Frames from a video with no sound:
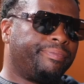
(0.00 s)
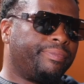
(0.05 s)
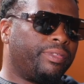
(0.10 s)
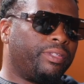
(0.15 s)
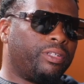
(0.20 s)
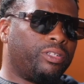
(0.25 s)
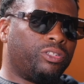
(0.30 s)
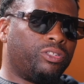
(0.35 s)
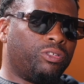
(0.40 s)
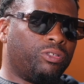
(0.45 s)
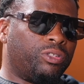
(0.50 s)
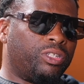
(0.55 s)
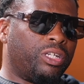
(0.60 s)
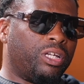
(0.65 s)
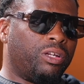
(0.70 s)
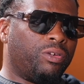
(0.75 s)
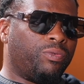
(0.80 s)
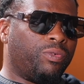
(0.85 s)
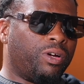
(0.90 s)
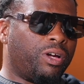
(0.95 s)
there's no
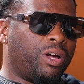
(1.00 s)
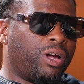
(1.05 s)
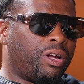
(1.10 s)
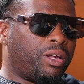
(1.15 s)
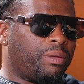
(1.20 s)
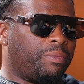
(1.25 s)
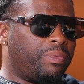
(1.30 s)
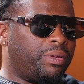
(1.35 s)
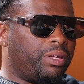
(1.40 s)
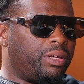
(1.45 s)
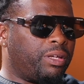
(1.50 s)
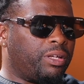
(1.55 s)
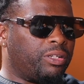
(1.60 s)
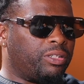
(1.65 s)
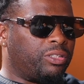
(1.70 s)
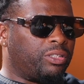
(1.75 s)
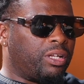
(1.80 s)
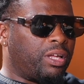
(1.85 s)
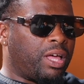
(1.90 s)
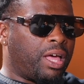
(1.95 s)
telling where I could be,
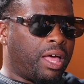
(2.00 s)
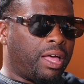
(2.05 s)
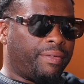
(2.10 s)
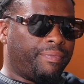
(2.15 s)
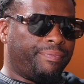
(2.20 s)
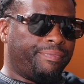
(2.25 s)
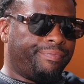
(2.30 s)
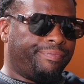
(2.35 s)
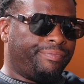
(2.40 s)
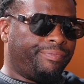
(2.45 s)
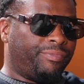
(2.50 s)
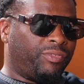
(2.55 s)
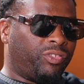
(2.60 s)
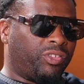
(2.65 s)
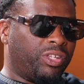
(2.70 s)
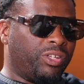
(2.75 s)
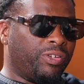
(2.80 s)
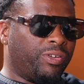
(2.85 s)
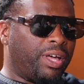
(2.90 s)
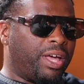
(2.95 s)
because I
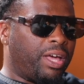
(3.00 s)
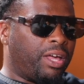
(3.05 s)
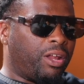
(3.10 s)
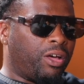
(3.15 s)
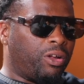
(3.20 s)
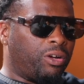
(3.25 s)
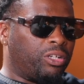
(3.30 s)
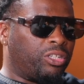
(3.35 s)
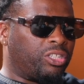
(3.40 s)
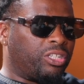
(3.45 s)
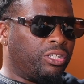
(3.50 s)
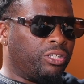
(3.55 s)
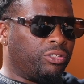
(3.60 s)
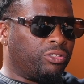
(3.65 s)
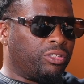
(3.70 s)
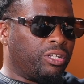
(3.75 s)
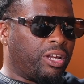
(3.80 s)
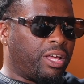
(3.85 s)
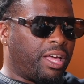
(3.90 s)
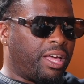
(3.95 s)
still had all the
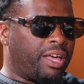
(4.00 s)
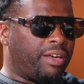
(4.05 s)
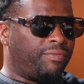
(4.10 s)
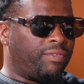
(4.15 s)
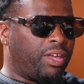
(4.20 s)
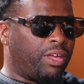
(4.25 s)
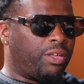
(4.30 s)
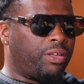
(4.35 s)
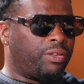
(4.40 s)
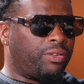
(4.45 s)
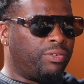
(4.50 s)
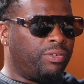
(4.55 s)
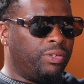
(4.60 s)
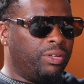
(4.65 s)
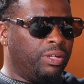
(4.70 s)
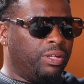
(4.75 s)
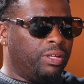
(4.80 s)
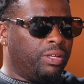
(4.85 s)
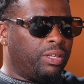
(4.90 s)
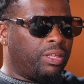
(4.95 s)
skills that I have now.
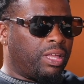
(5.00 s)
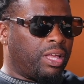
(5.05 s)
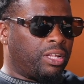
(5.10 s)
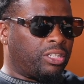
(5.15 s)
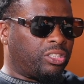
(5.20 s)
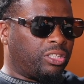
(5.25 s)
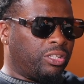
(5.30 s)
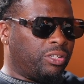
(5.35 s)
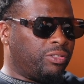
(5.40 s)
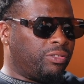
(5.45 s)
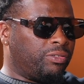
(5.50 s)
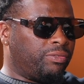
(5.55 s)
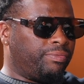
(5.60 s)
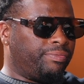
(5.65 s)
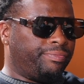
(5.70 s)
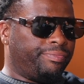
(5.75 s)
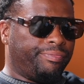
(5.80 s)
I still